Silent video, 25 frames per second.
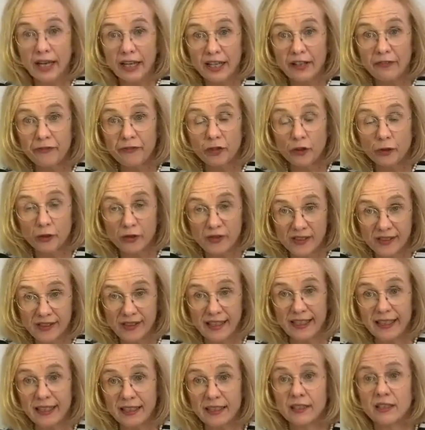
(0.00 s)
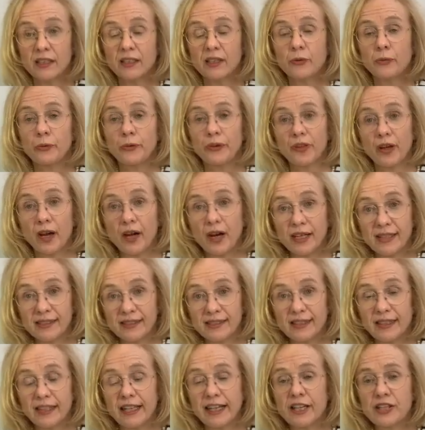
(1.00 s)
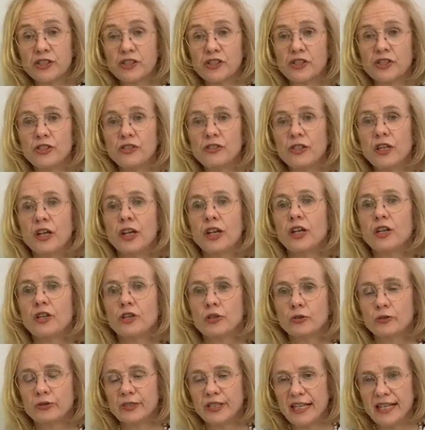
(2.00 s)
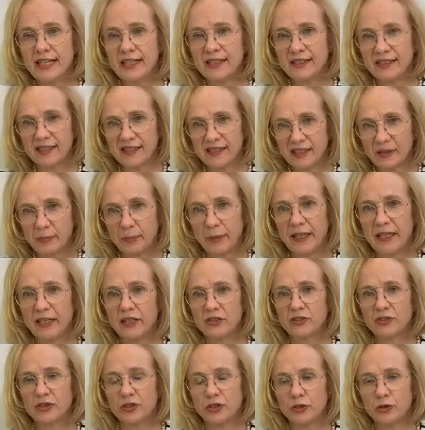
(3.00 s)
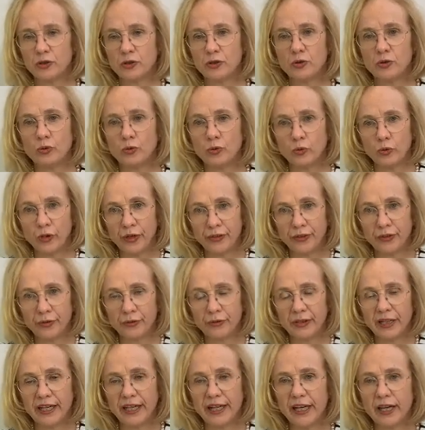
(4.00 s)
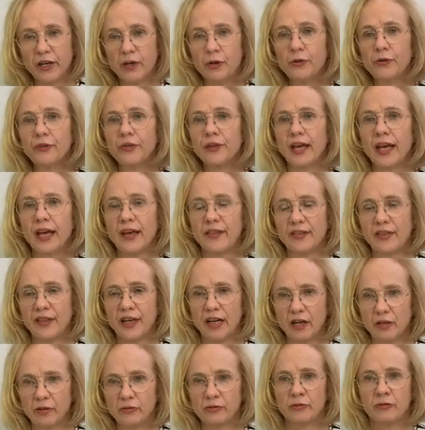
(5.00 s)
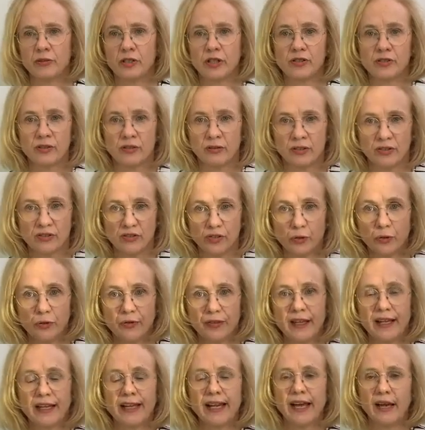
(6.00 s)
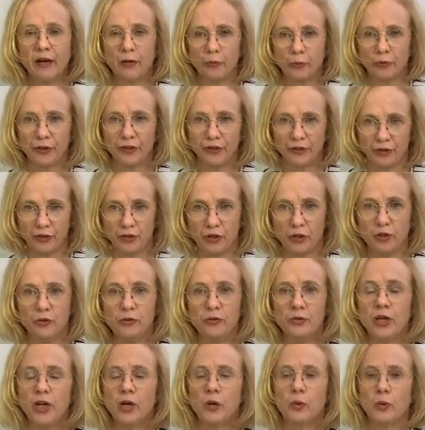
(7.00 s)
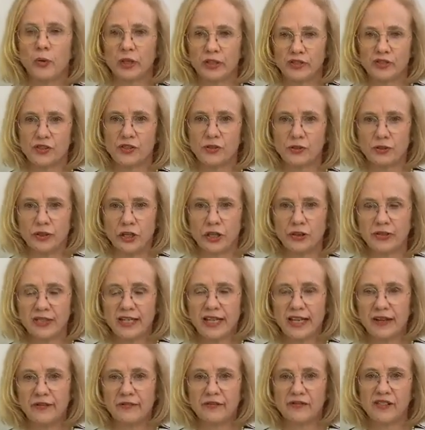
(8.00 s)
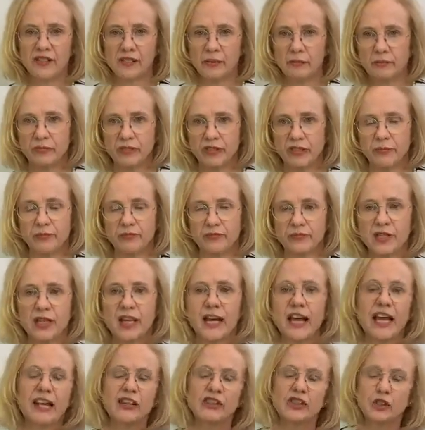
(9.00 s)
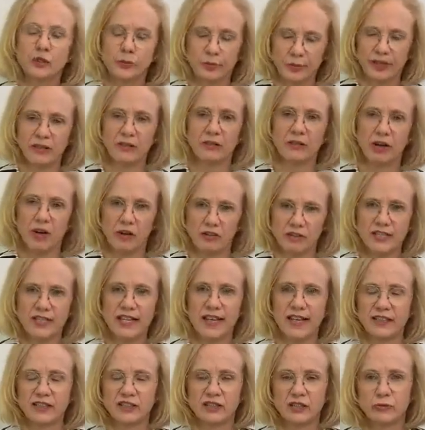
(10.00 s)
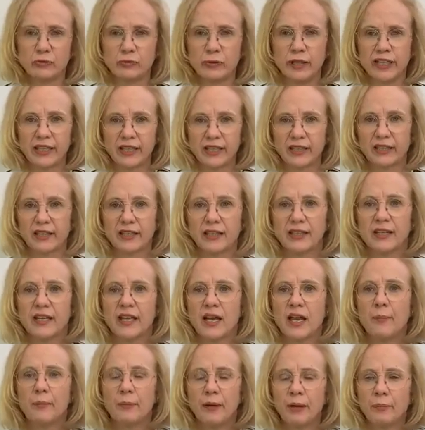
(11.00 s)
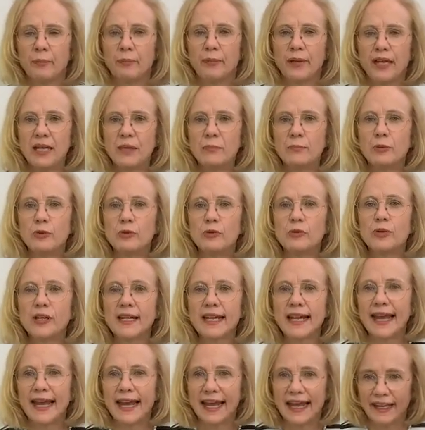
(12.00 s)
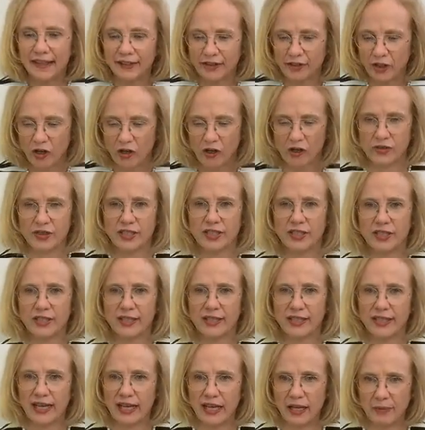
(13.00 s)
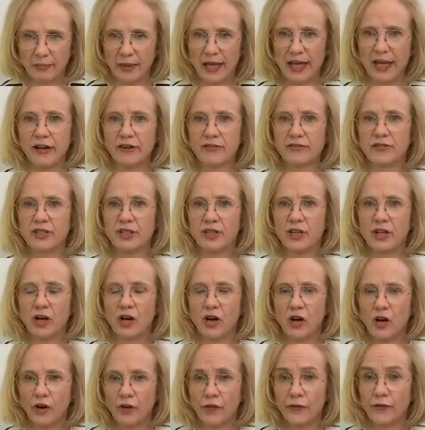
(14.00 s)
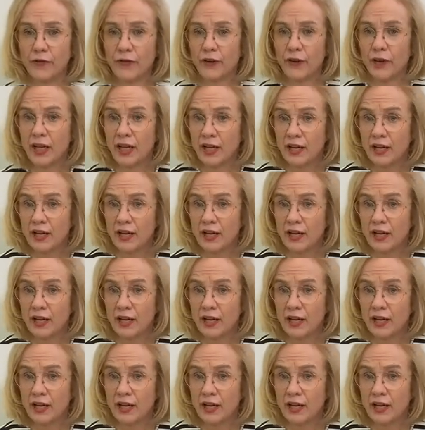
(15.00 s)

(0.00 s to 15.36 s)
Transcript: If you're sick with isolation, you'll need to speak to 13 Health and they'll sort that out with you once you don't have symptoms, and you'll be contacted regularly. But people cannot come out of